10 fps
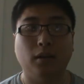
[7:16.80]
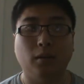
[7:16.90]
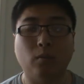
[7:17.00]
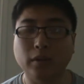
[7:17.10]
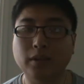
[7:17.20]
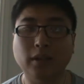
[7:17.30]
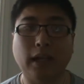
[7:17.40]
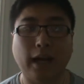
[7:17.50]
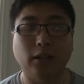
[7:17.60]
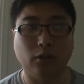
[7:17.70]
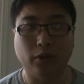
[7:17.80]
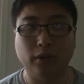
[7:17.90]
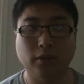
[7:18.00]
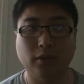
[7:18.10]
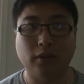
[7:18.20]
One thing that I
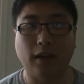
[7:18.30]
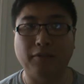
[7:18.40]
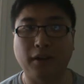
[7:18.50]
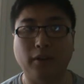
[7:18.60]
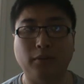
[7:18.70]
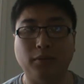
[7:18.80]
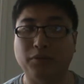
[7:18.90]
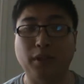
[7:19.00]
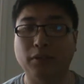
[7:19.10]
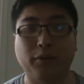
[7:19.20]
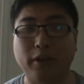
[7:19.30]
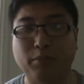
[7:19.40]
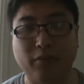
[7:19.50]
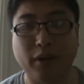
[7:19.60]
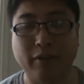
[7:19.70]
learned that I found was very, very,
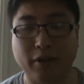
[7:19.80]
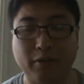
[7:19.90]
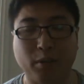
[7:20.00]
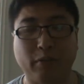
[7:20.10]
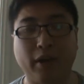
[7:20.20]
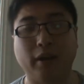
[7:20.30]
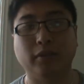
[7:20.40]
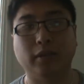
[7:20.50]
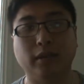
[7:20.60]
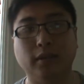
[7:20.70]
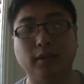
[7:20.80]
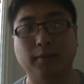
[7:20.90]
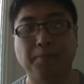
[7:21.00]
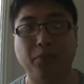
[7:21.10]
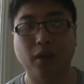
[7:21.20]
very, very profound is,
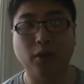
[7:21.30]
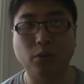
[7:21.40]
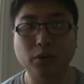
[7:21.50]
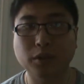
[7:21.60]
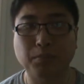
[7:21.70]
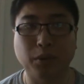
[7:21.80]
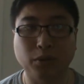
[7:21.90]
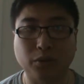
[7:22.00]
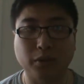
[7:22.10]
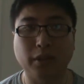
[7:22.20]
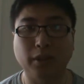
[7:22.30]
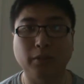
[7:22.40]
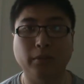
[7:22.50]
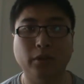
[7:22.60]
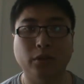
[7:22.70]
in order to build your
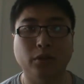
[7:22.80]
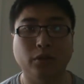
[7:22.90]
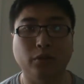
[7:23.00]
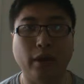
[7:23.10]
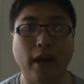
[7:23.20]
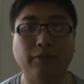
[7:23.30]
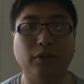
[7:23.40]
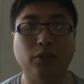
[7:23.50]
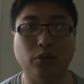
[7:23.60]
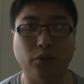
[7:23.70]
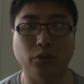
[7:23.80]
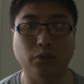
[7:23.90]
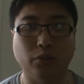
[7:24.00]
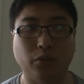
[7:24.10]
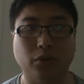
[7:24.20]
team, you have to
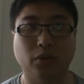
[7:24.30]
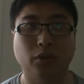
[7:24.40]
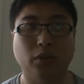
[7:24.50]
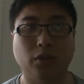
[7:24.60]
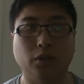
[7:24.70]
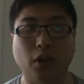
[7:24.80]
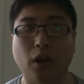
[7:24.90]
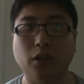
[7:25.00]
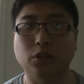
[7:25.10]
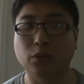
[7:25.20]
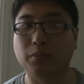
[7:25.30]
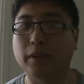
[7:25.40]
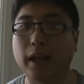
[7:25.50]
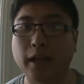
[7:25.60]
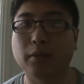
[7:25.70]
use
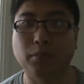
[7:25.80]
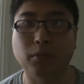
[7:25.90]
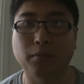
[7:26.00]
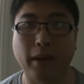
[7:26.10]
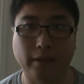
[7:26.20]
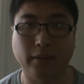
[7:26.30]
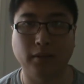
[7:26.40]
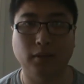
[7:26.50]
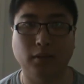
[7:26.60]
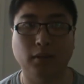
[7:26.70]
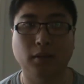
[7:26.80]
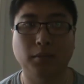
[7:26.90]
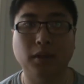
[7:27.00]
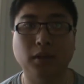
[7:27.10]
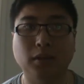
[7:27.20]
non-duplicatable methods.
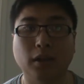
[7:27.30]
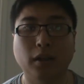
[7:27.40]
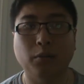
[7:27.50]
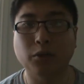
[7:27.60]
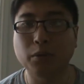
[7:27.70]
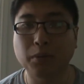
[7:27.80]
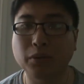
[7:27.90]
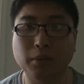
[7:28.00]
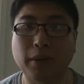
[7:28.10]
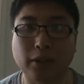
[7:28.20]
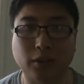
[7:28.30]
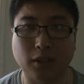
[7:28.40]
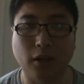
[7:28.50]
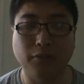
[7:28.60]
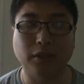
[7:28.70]
Because when you're building by
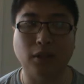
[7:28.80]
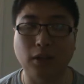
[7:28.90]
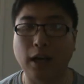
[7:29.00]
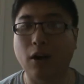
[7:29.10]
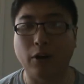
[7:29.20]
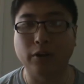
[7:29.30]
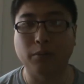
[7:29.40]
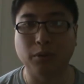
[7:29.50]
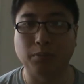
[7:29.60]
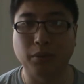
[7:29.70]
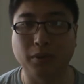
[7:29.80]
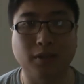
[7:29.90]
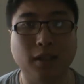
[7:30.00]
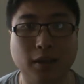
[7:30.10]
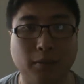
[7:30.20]
yourself, it's a lot harder than when you build a
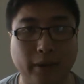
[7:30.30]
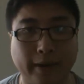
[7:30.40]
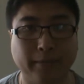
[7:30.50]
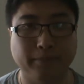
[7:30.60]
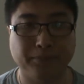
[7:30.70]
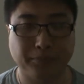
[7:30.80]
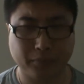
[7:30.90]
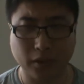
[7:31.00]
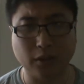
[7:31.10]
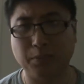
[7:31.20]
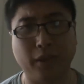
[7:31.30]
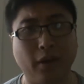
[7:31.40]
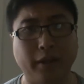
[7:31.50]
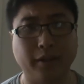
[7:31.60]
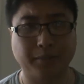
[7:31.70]
team, right? Let's be
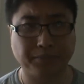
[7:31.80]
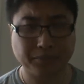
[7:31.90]
honest.